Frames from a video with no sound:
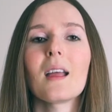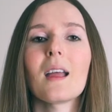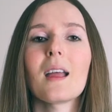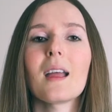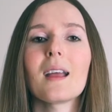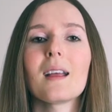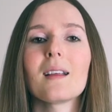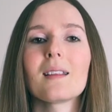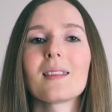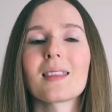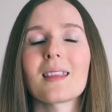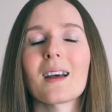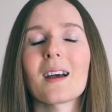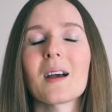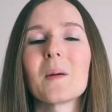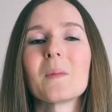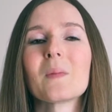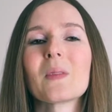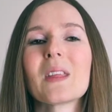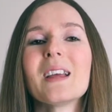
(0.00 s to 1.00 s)
hit the.
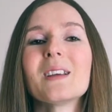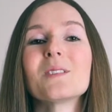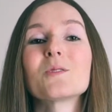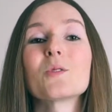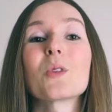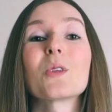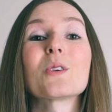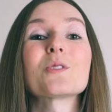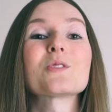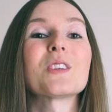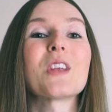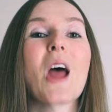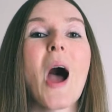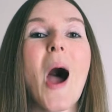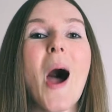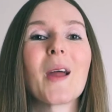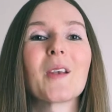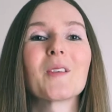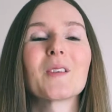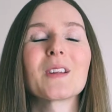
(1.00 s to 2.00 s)
So there's an
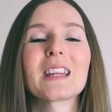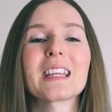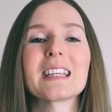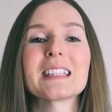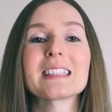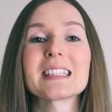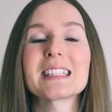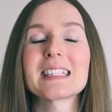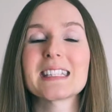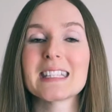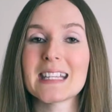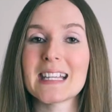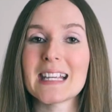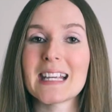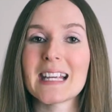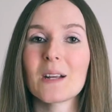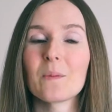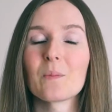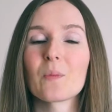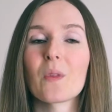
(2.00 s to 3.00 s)
unreleased
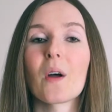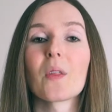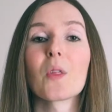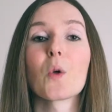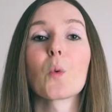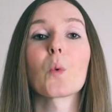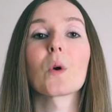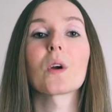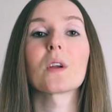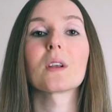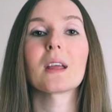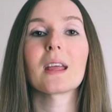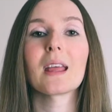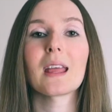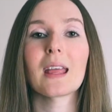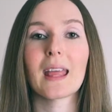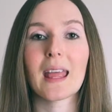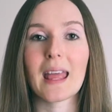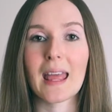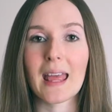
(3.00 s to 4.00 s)
T on the word
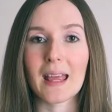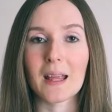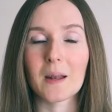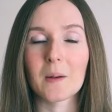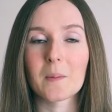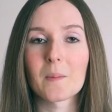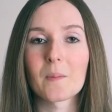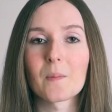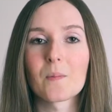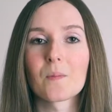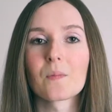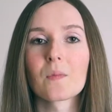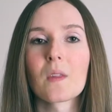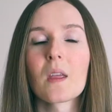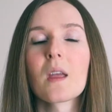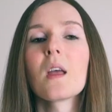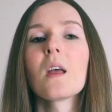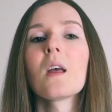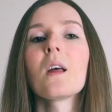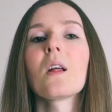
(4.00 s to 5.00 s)
hit.
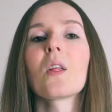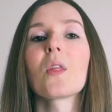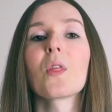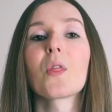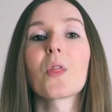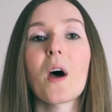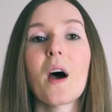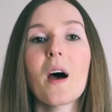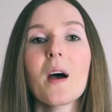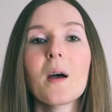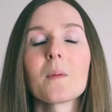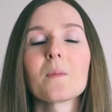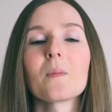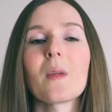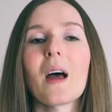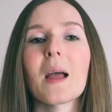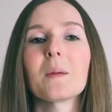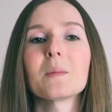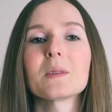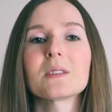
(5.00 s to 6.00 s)
The,
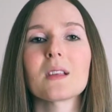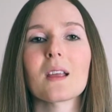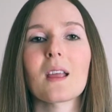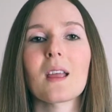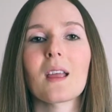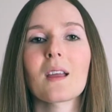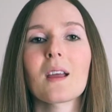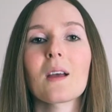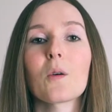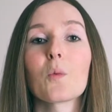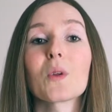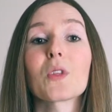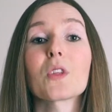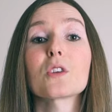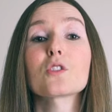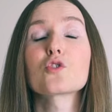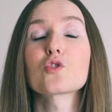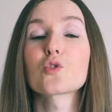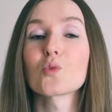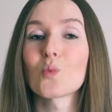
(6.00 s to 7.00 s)
I'm saying with a
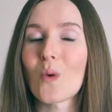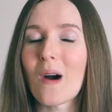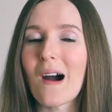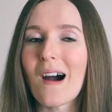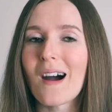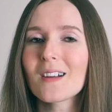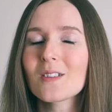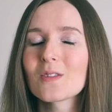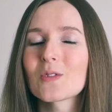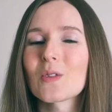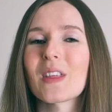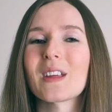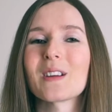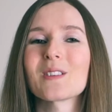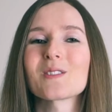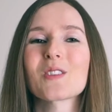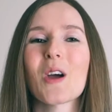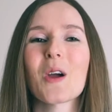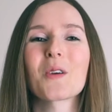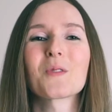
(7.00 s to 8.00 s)
schwa, so
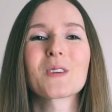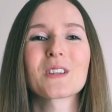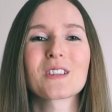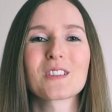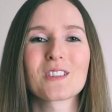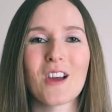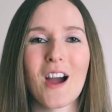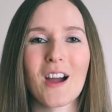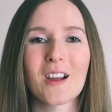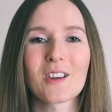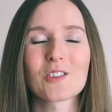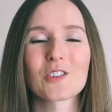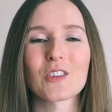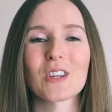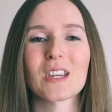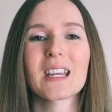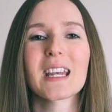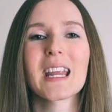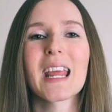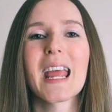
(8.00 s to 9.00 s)
there's our
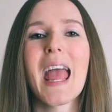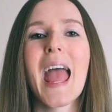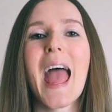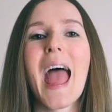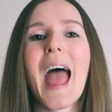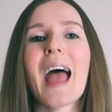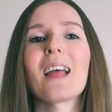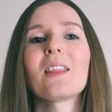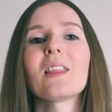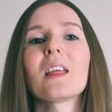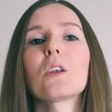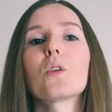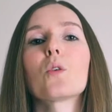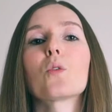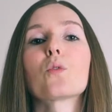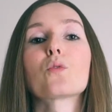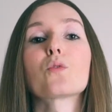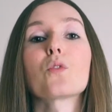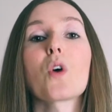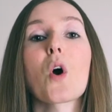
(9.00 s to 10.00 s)
reduction. And then
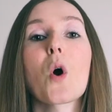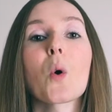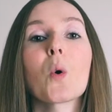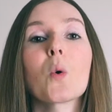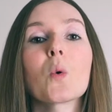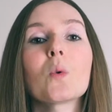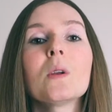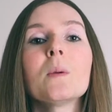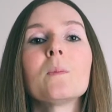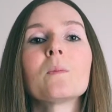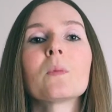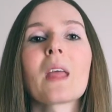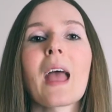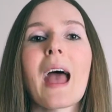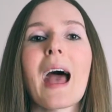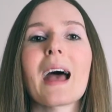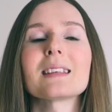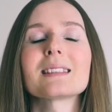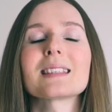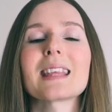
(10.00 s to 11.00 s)
road
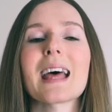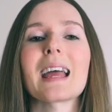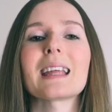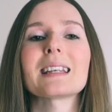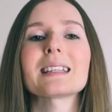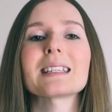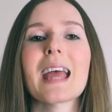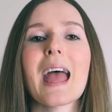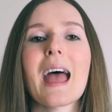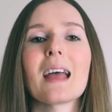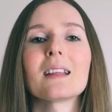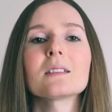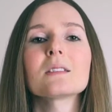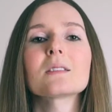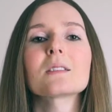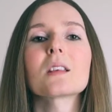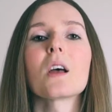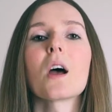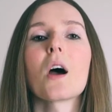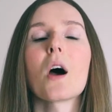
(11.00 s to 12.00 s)
has that
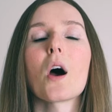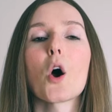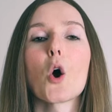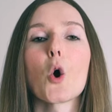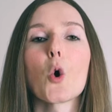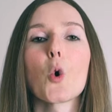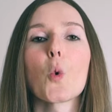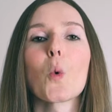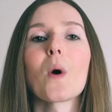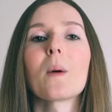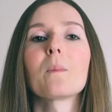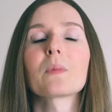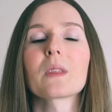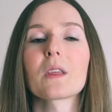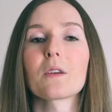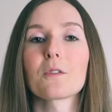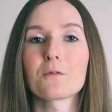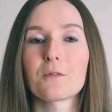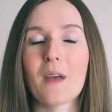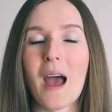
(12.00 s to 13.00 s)
tense O
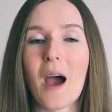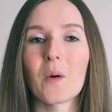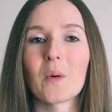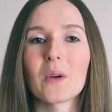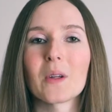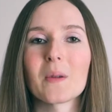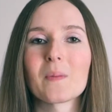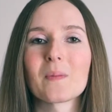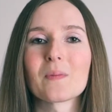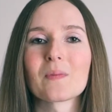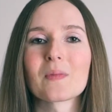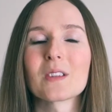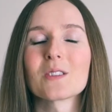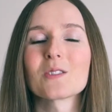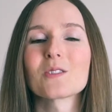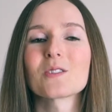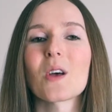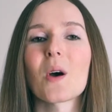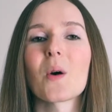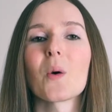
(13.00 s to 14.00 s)
vowel.
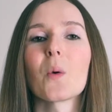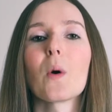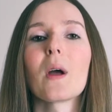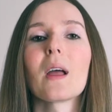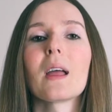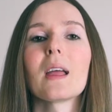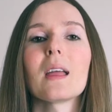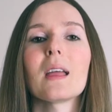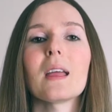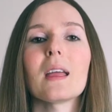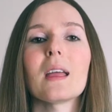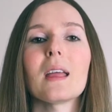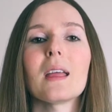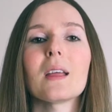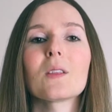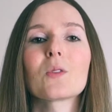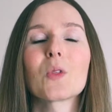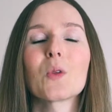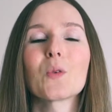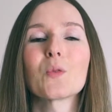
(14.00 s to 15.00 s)
So
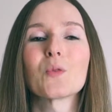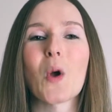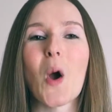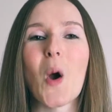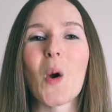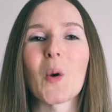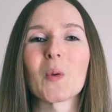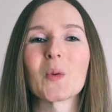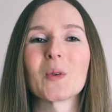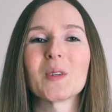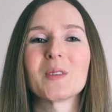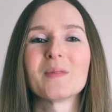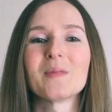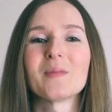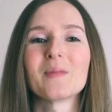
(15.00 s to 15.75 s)
hit the road.